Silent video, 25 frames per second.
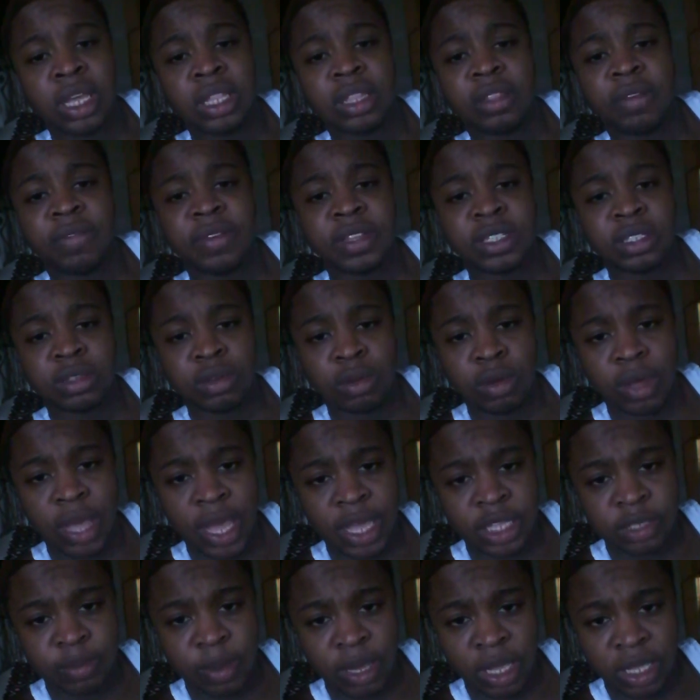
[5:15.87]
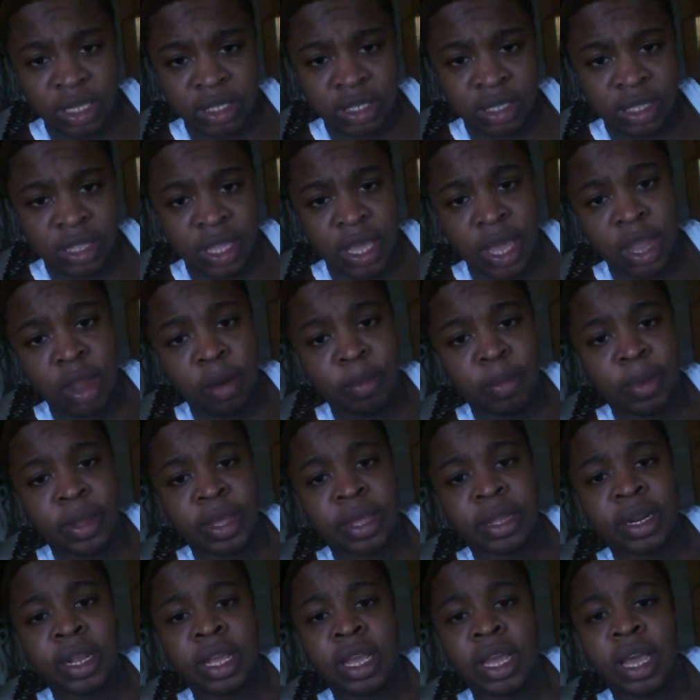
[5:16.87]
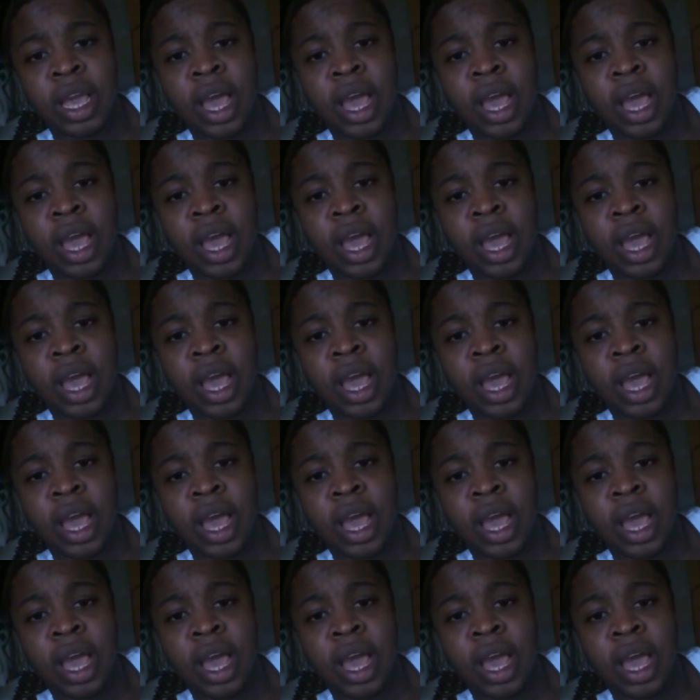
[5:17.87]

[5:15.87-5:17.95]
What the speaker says: The physical aspect is there, but